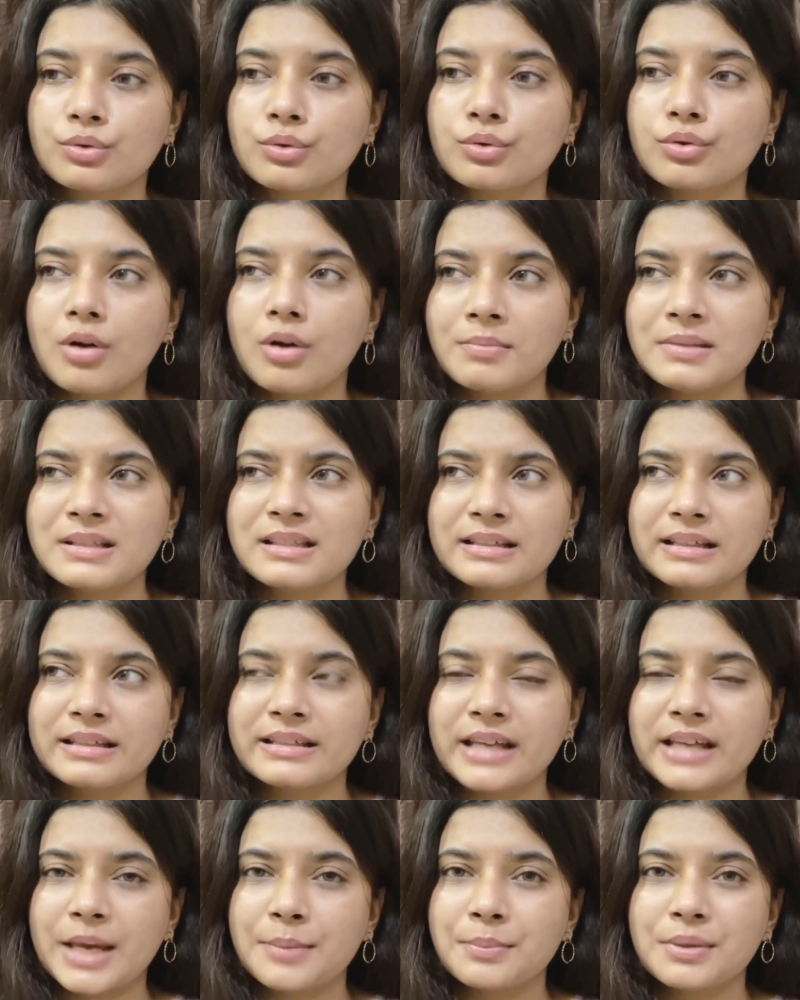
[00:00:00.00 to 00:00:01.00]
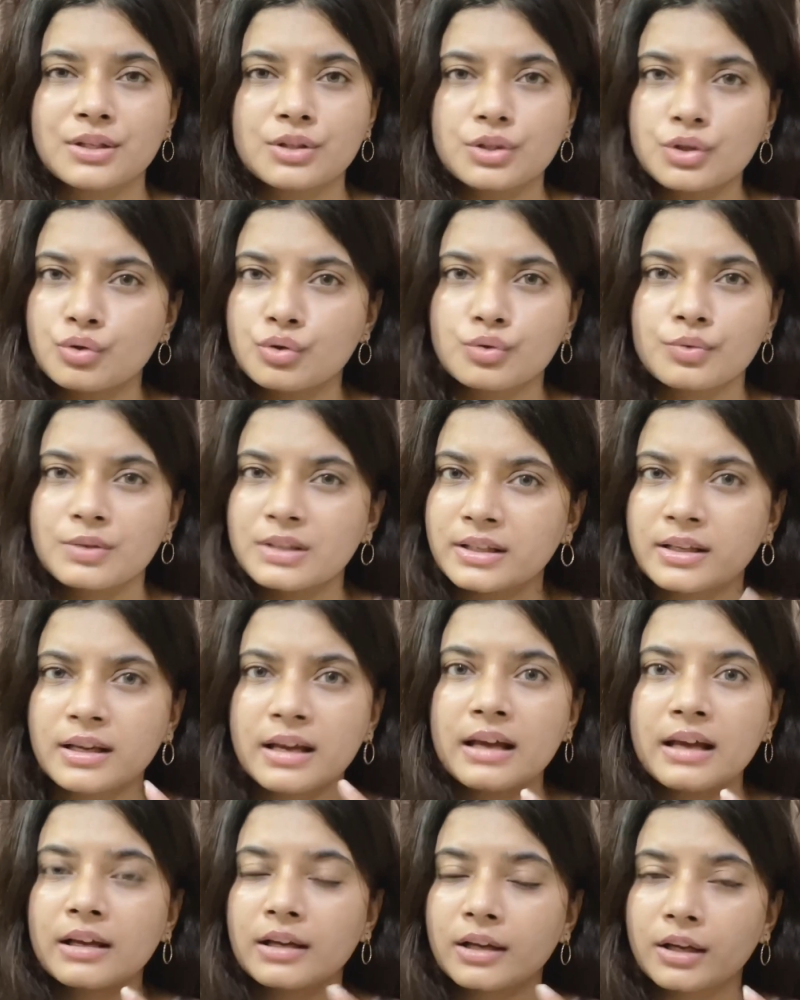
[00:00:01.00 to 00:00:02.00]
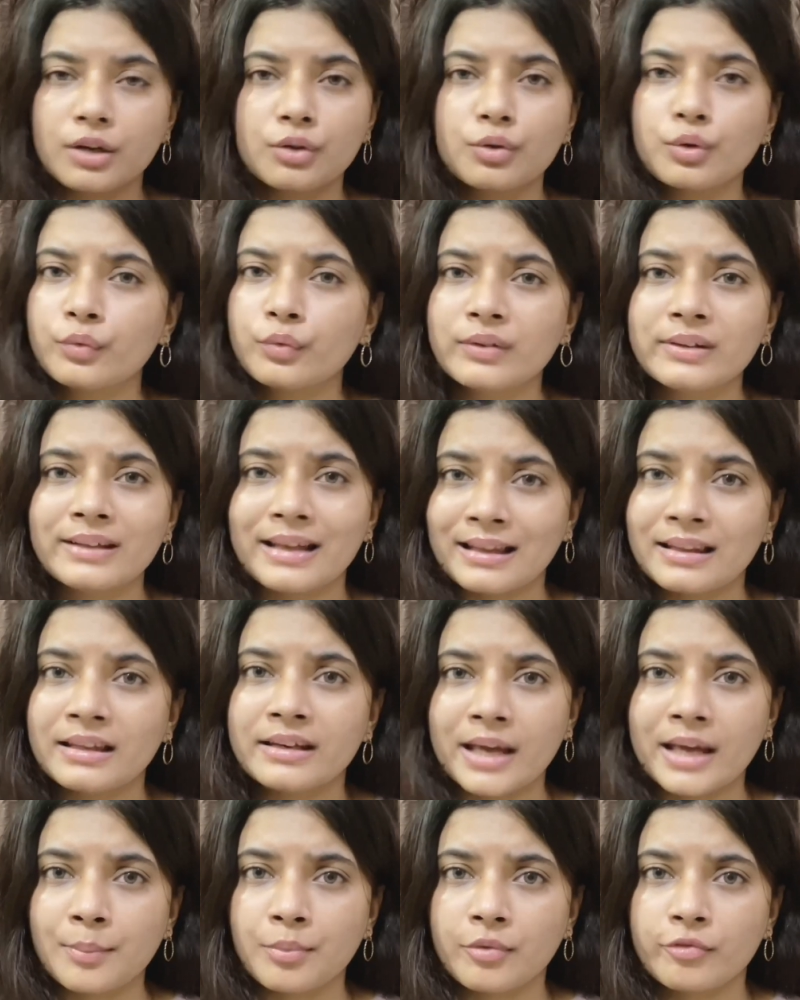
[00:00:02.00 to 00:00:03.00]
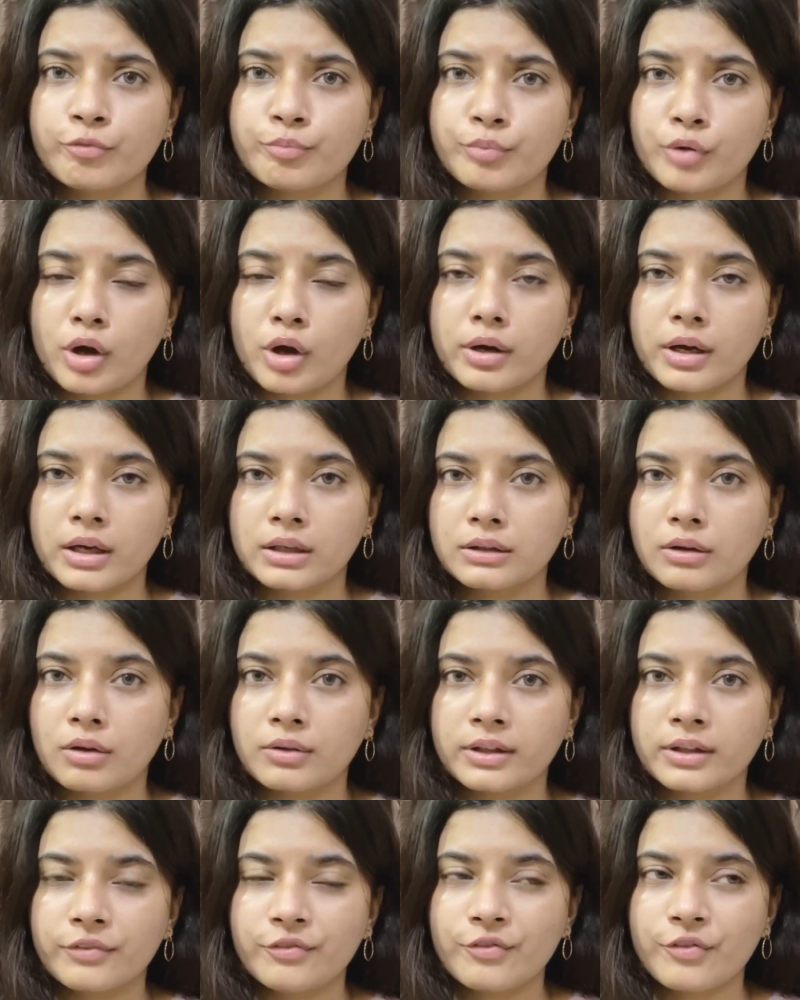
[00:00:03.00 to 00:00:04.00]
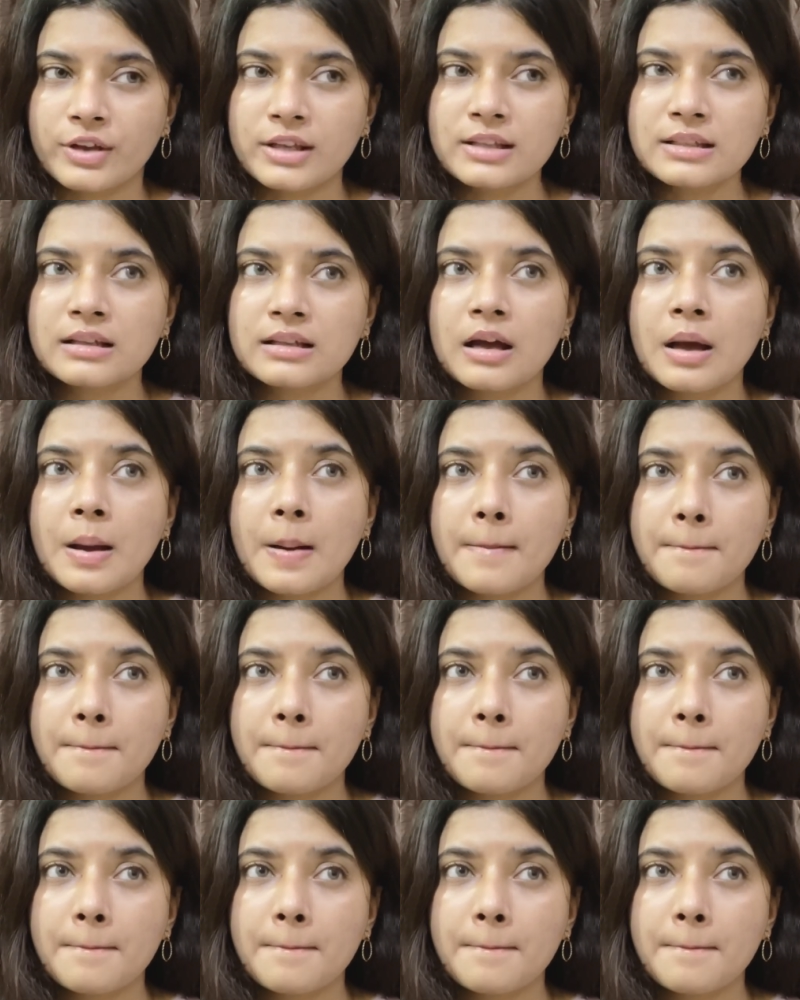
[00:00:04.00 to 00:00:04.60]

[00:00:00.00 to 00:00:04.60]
So normal skin type is usually good with any type of product on their face.